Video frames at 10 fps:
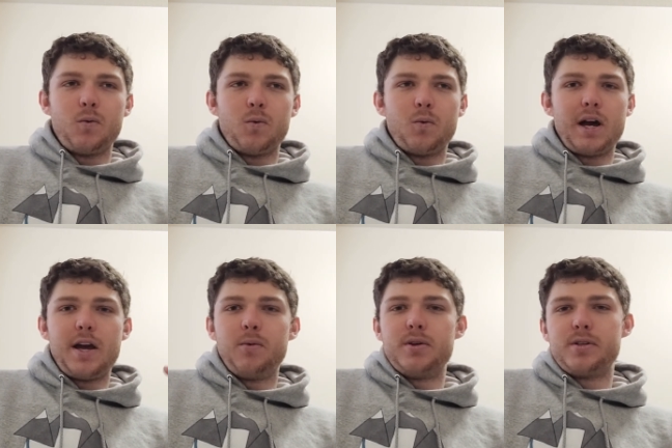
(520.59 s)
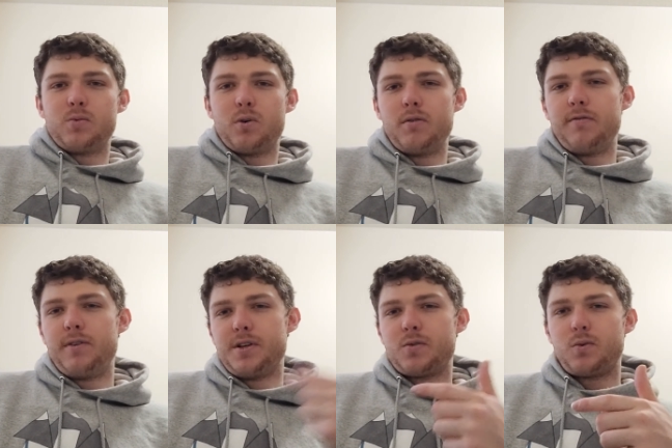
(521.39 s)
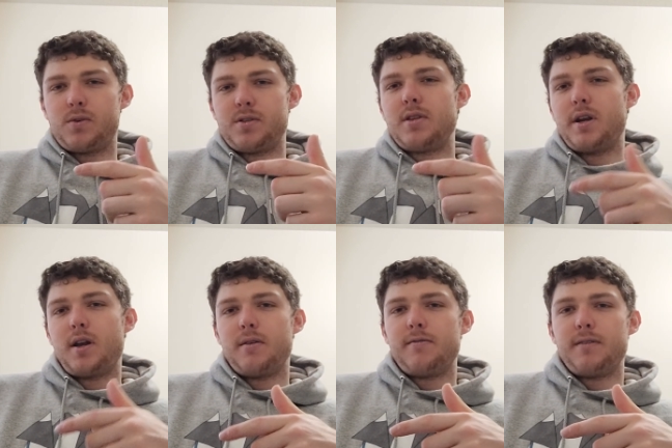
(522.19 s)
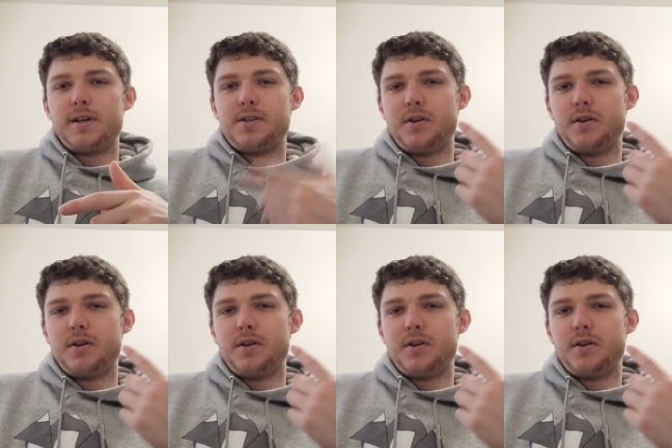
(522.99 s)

why was one fish worse than another fish?